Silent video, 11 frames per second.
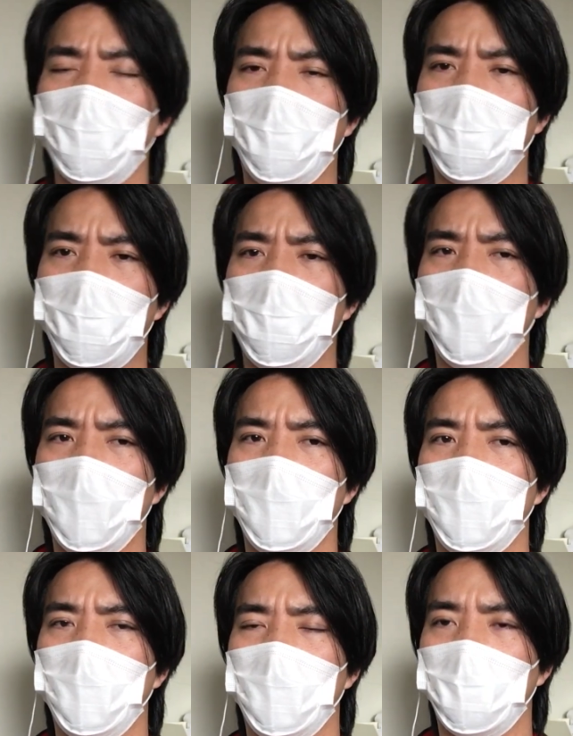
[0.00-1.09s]
and then
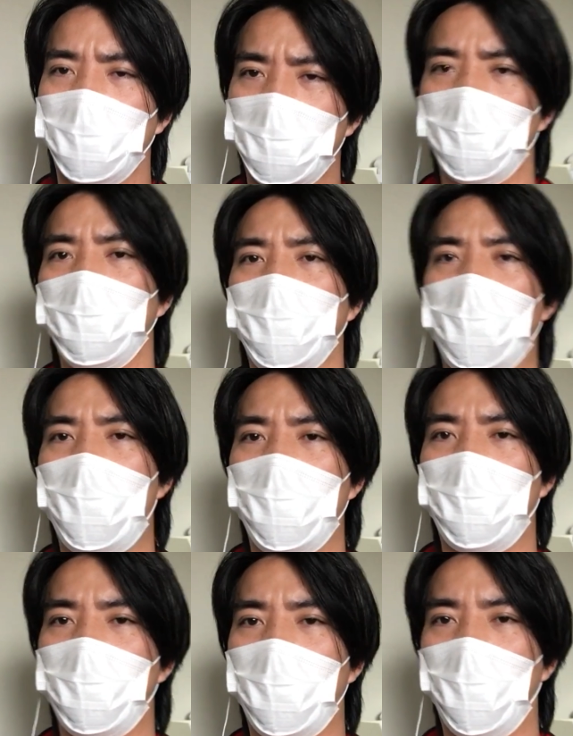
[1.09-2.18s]
just go
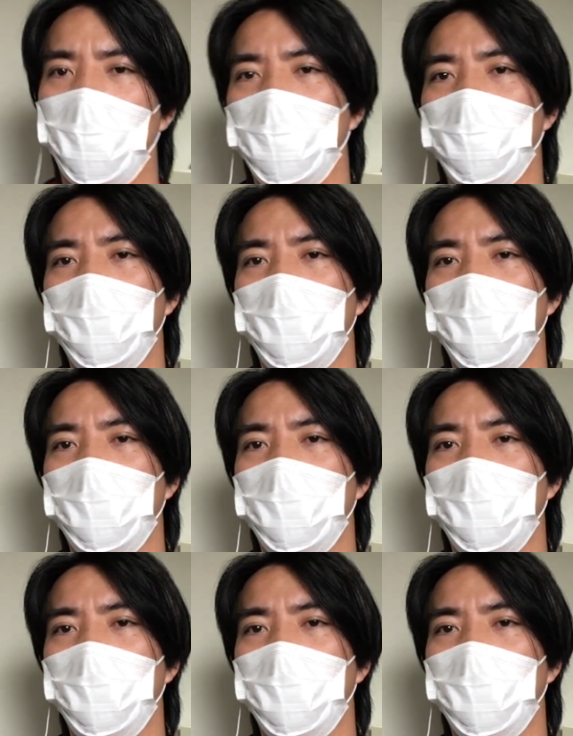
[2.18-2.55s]
on from there.